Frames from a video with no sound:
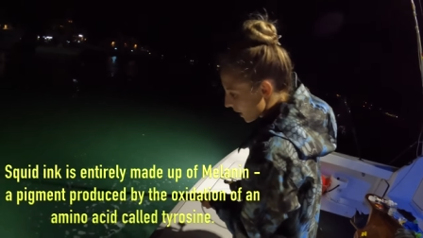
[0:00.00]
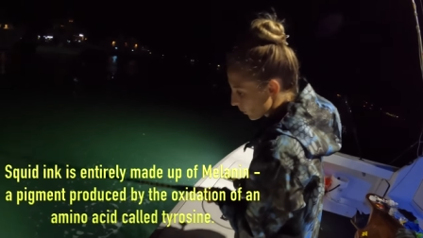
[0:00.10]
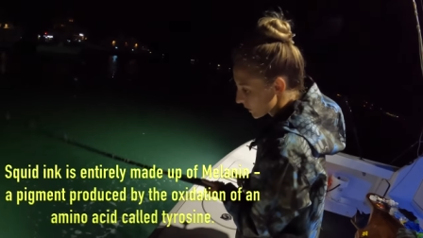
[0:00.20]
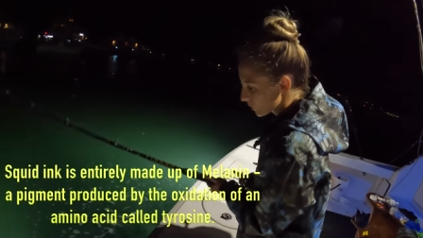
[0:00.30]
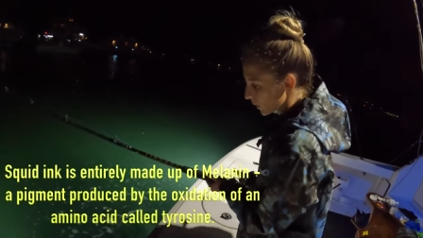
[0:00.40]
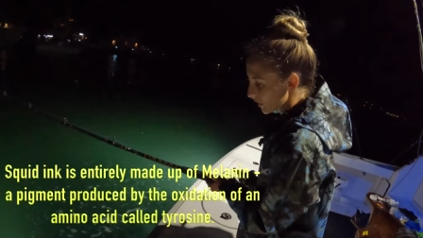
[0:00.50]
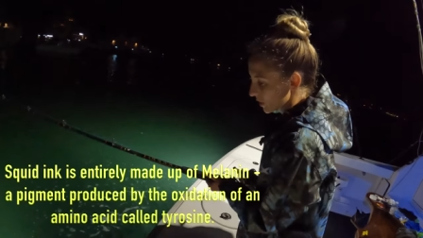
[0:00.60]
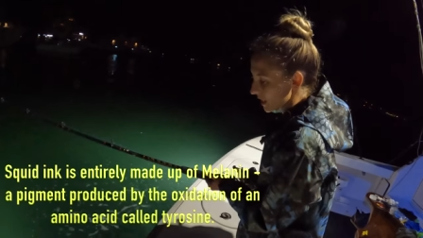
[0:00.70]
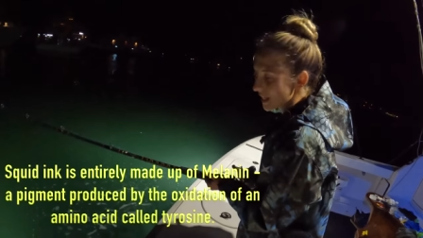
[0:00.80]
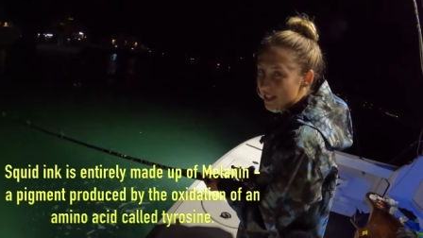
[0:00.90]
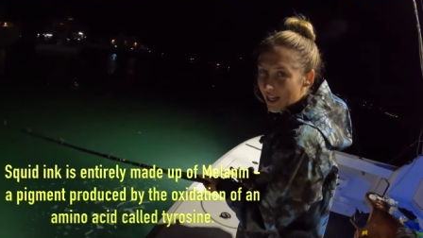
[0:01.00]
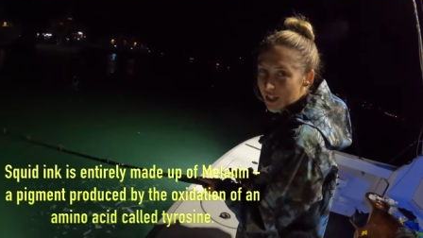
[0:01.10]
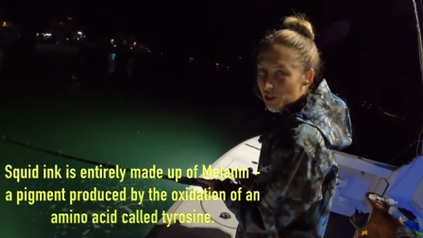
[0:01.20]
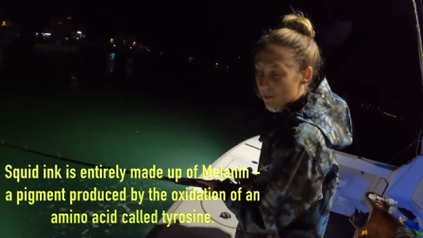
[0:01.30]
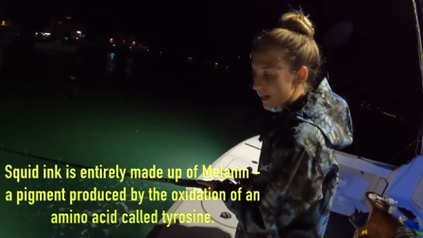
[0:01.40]
I wonder what their ink is
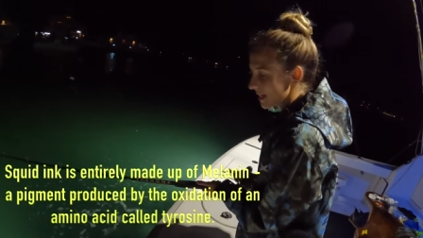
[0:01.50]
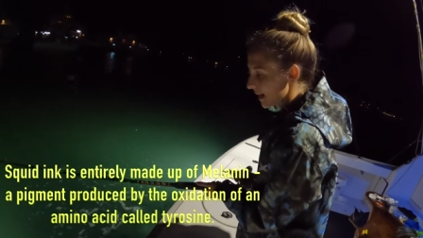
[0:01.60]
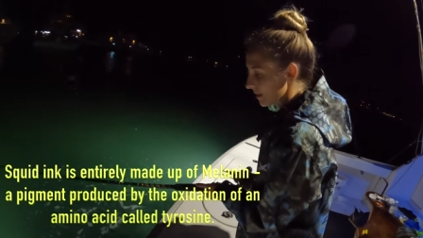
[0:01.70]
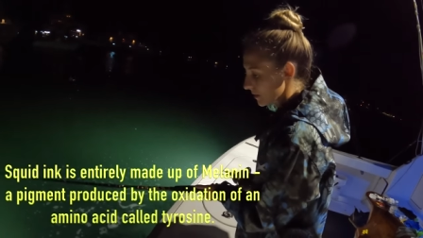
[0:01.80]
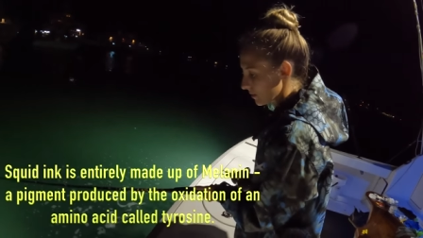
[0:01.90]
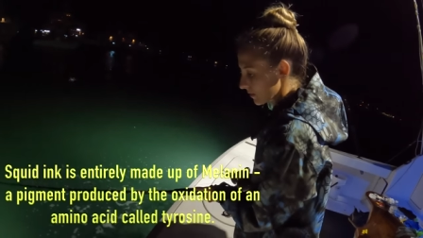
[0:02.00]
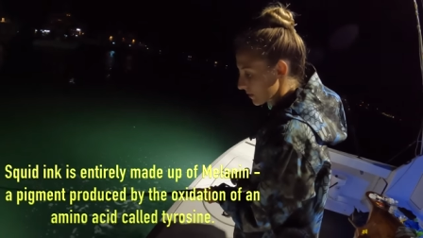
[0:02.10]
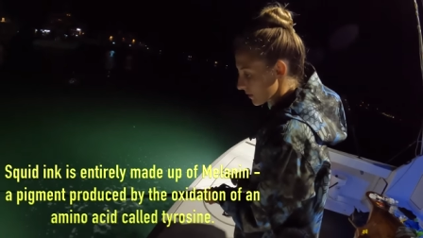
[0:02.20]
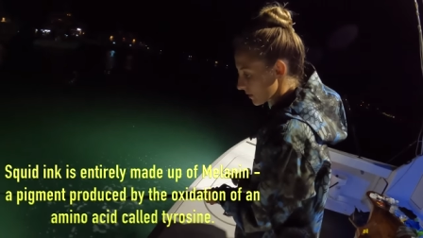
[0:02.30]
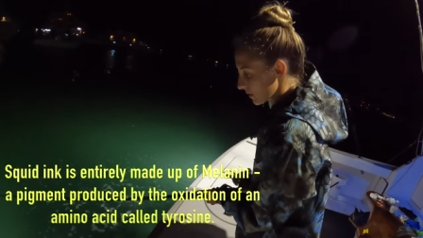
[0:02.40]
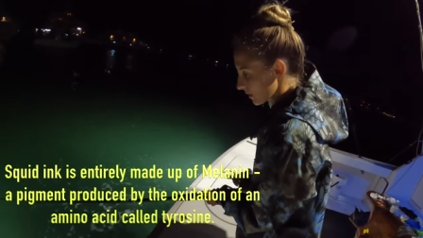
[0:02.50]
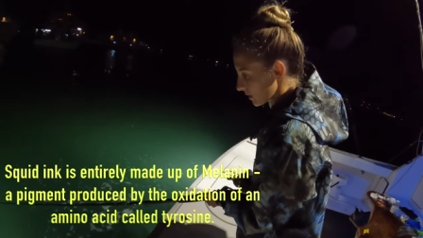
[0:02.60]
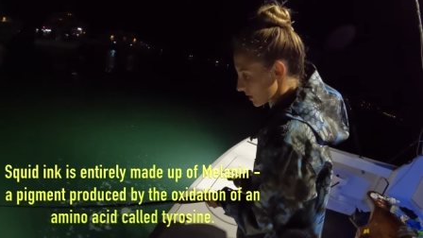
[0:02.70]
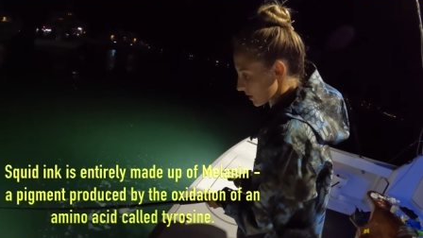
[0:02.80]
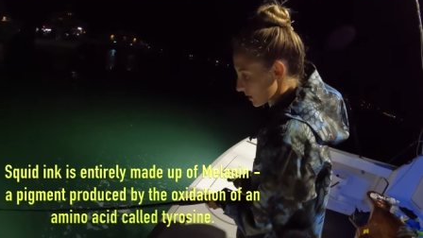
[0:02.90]
actually made out of.
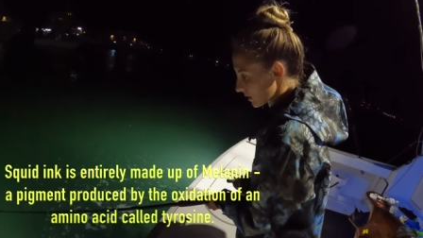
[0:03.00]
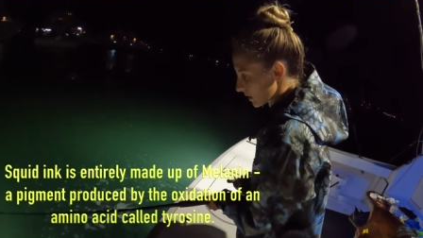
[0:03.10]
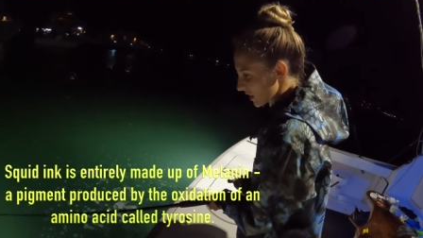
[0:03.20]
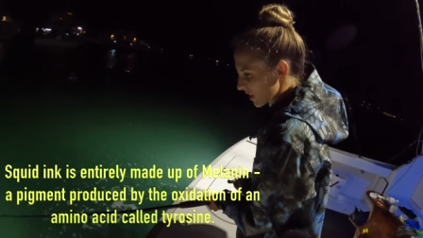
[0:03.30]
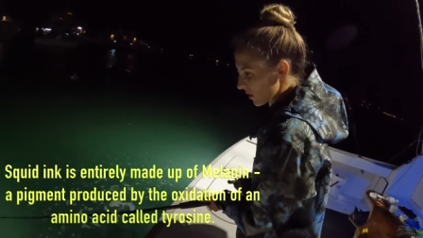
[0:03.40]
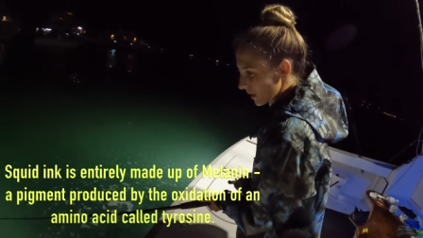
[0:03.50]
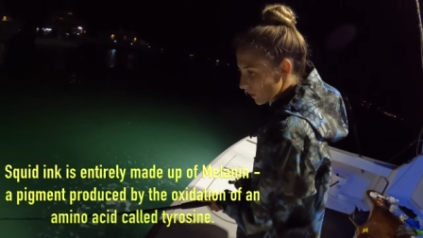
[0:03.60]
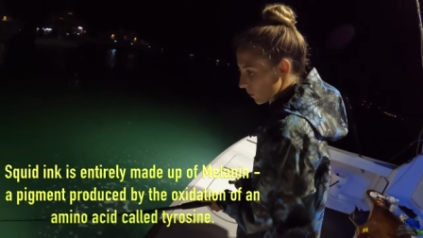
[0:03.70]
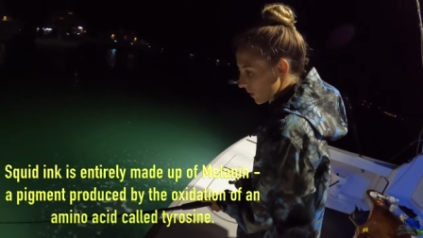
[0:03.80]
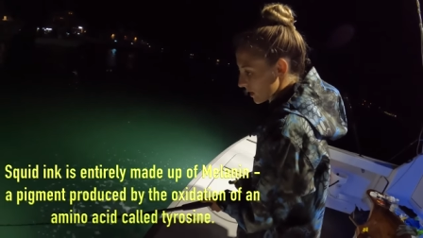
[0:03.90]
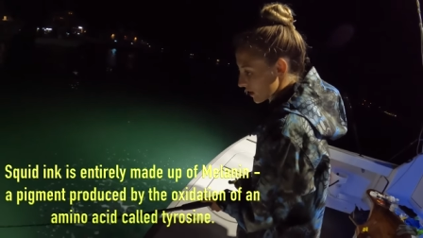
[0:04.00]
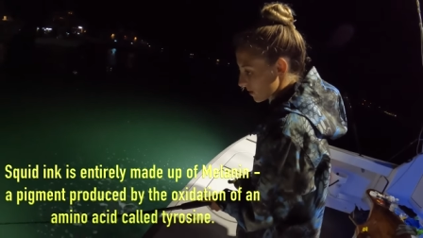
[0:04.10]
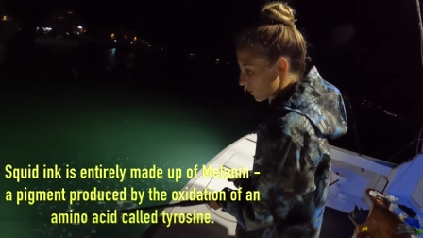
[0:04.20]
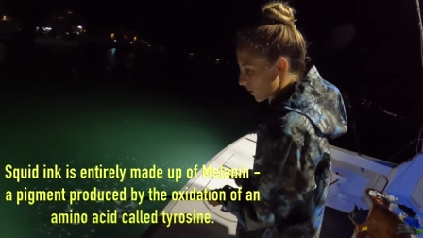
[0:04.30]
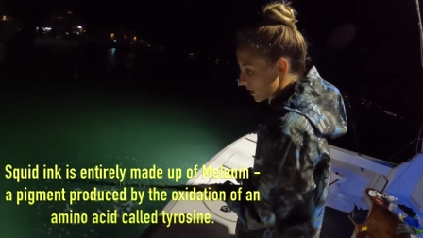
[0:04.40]
You know, like what is
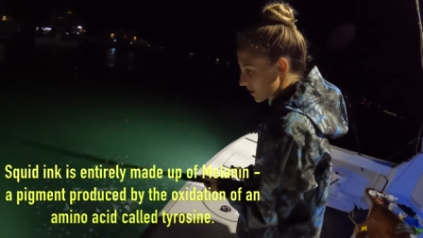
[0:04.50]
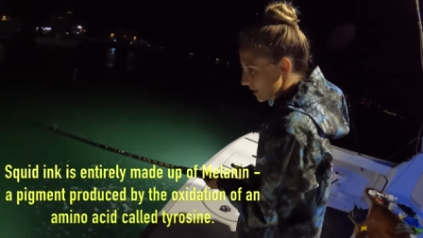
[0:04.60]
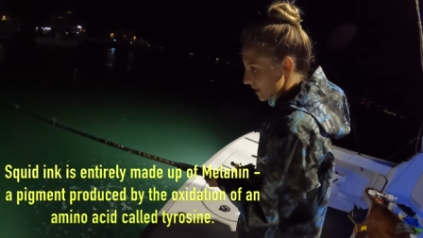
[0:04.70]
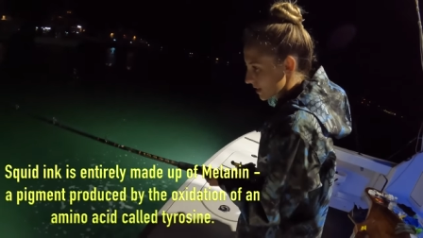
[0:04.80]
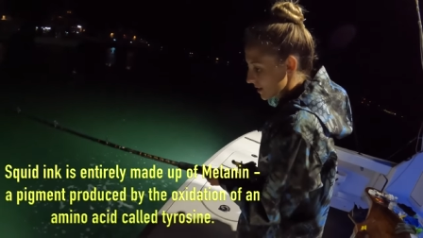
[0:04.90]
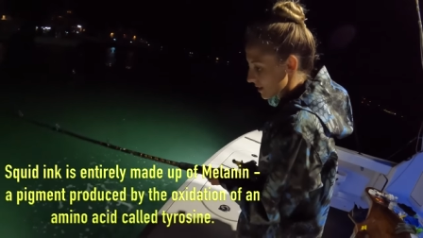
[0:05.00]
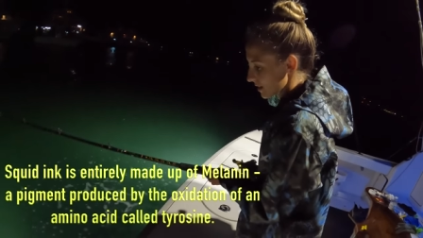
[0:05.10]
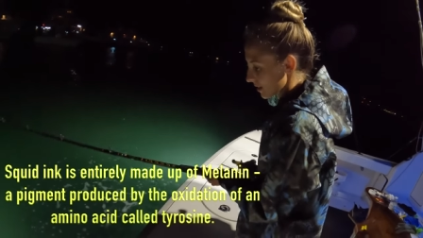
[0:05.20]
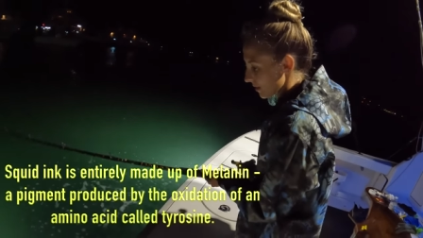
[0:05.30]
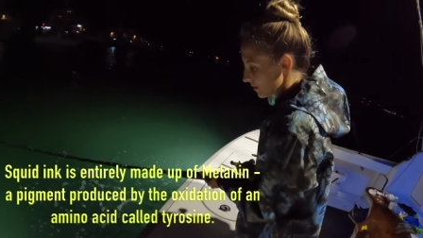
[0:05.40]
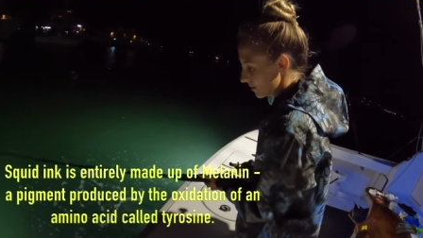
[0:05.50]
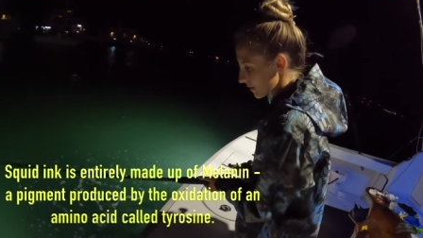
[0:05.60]
what does it consist of?